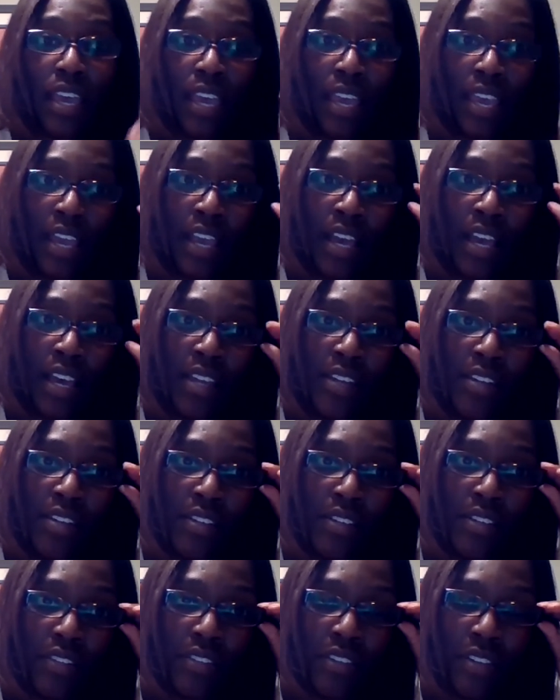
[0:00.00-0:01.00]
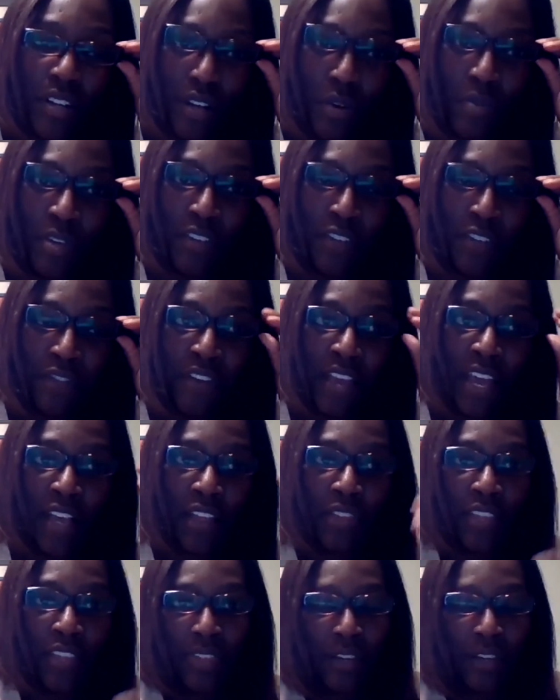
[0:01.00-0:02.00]
And, we
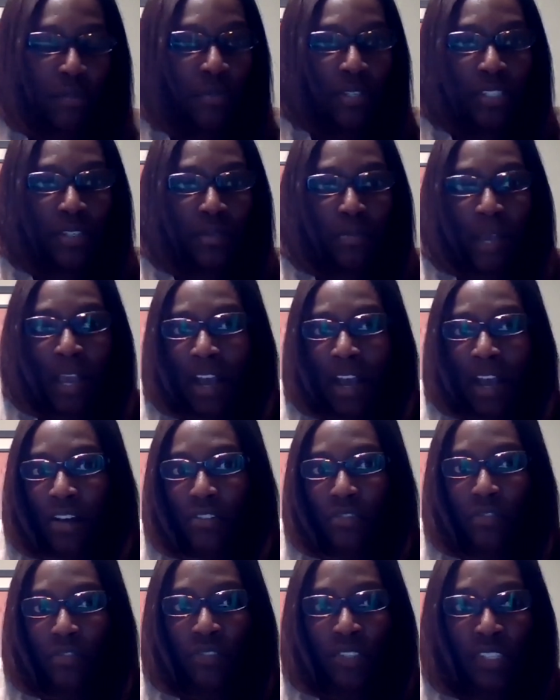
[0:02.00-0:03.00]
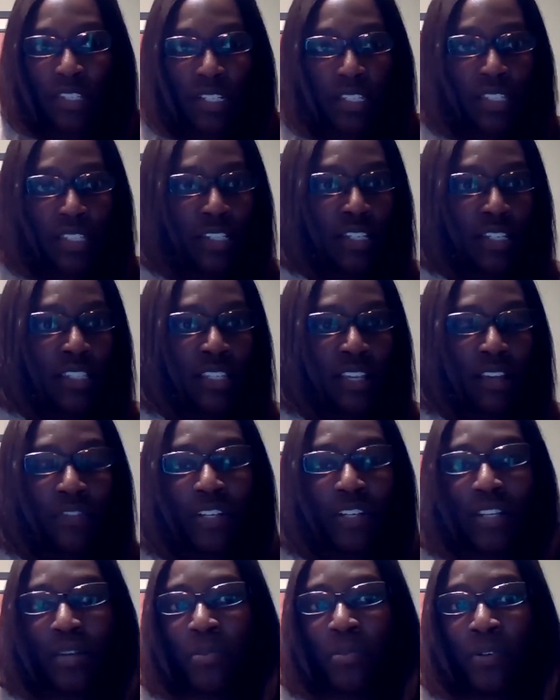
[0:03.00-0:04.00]
found that there was about
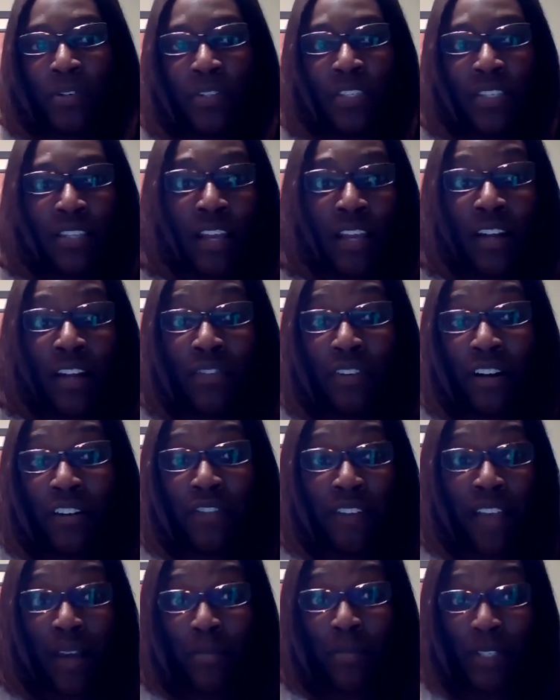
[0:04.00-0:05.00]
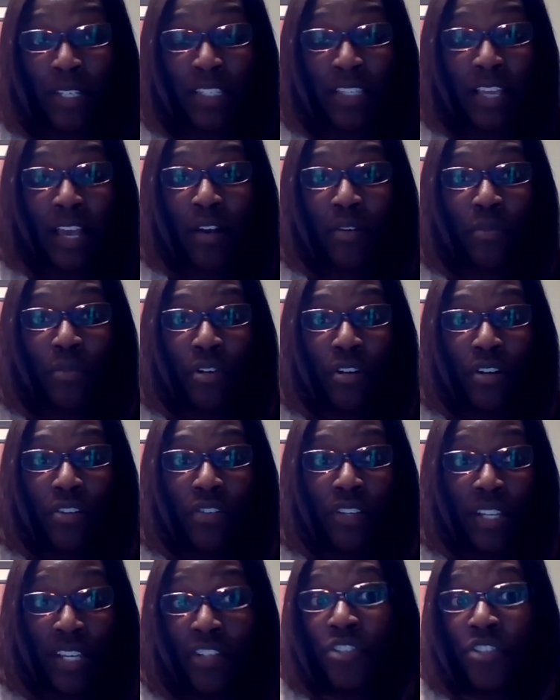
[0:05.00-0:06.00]
60–70% of our families that
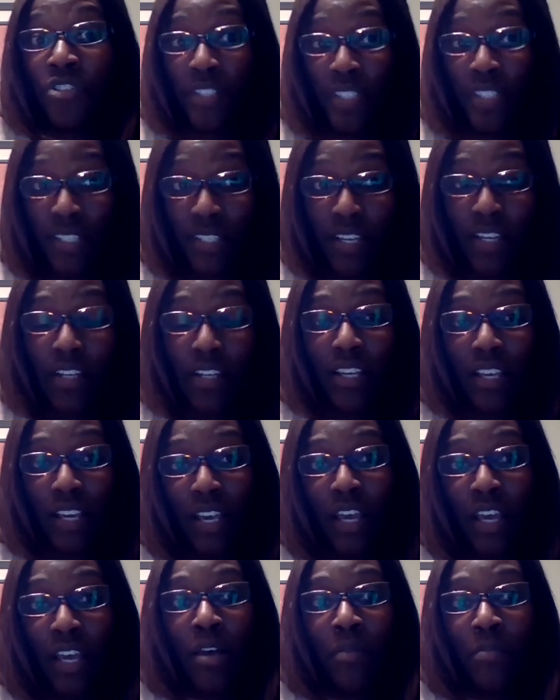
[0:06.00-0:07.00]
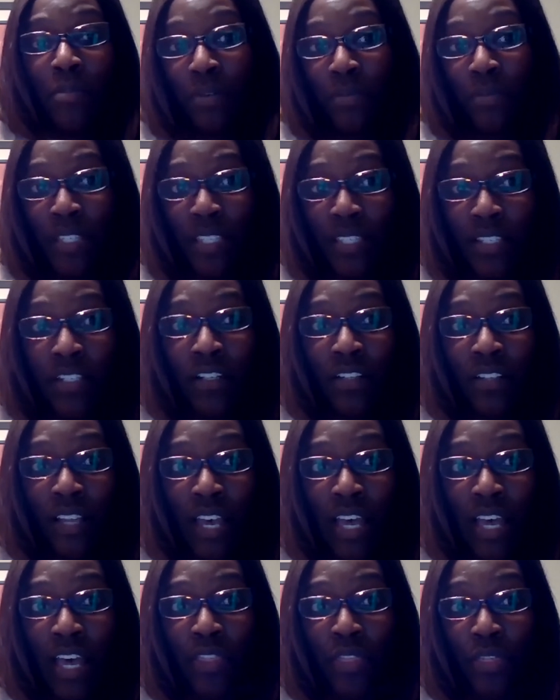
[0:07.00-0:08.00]
were interested, but we still
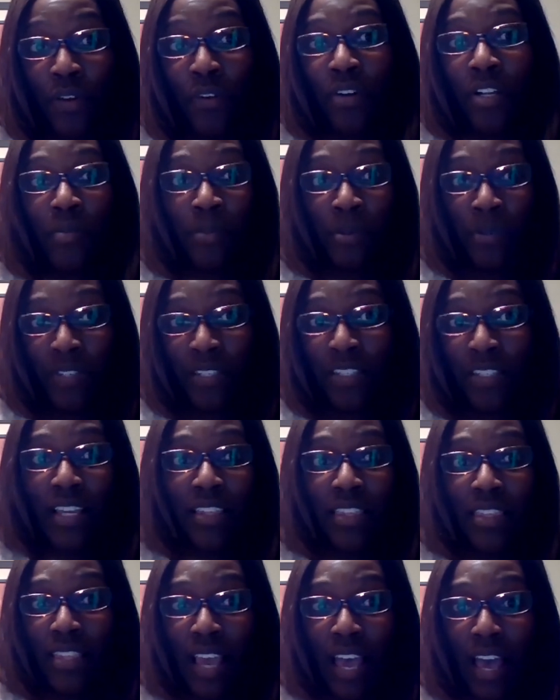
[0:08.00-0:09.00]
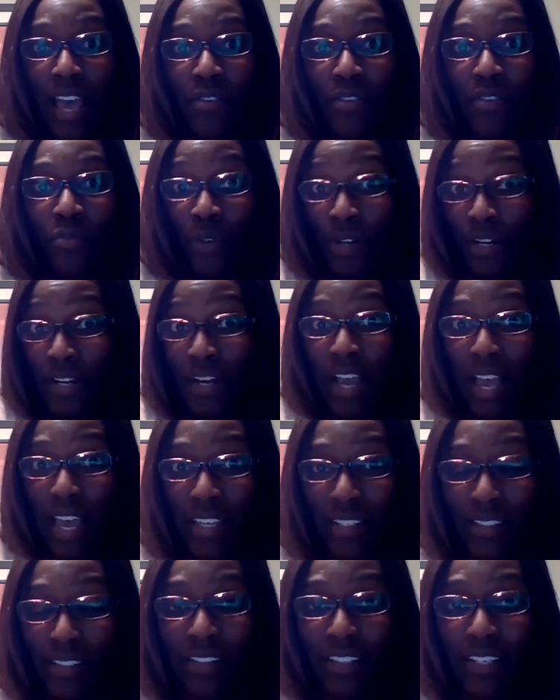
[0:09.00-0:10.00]
had 30% that were
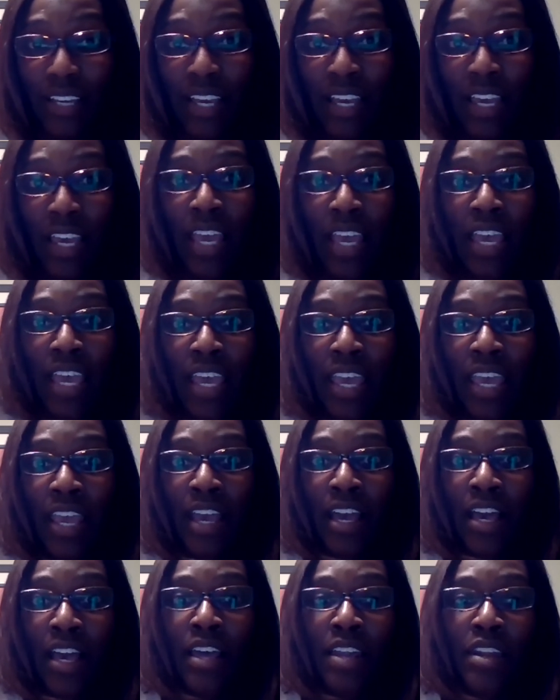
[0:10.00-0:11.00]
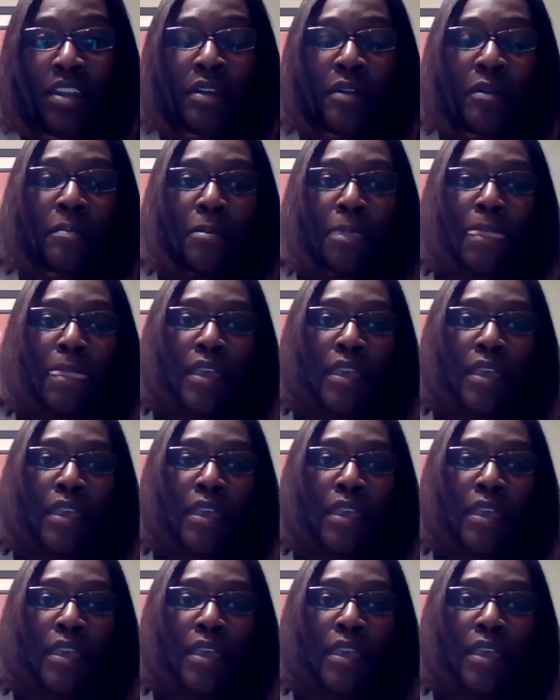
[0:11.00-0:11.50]
not. And